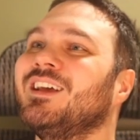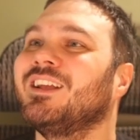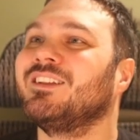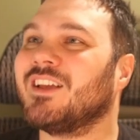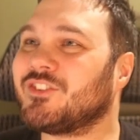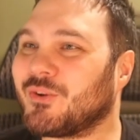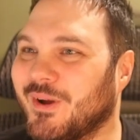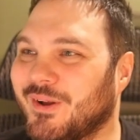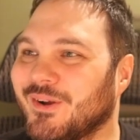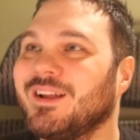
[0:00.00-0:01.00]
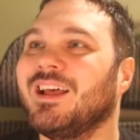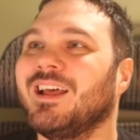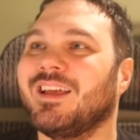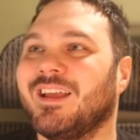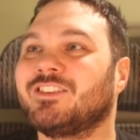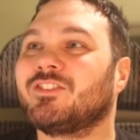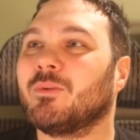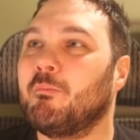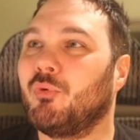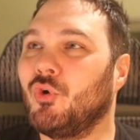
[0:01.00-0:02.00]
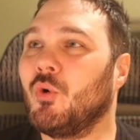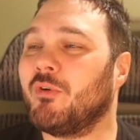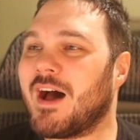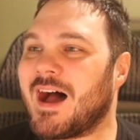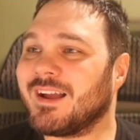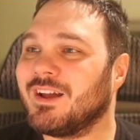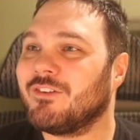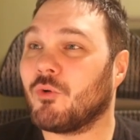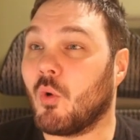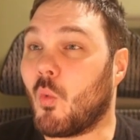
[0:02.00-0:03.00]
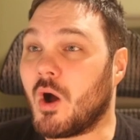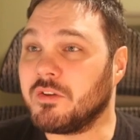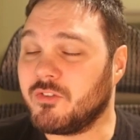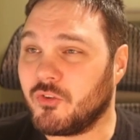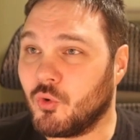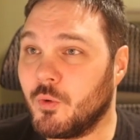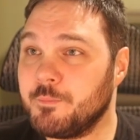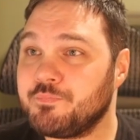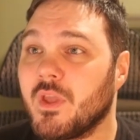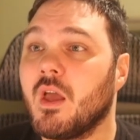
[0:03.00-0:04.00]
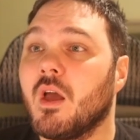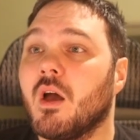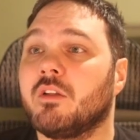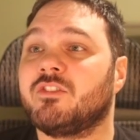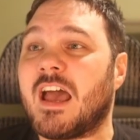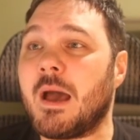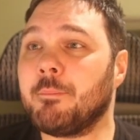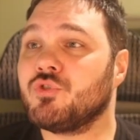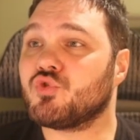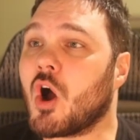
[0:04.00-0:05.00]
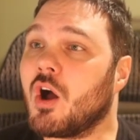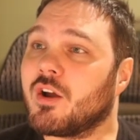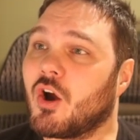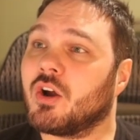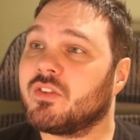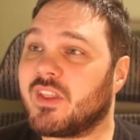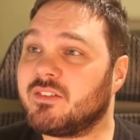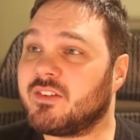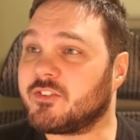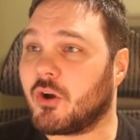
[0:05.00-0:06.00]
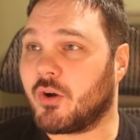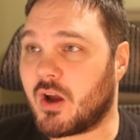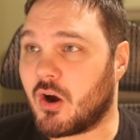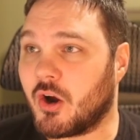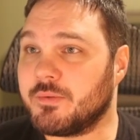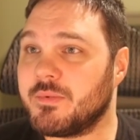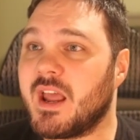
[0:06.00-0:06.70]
Desecrator. It's blue-black for a 1/2. Tap, draw a card, then discard a card.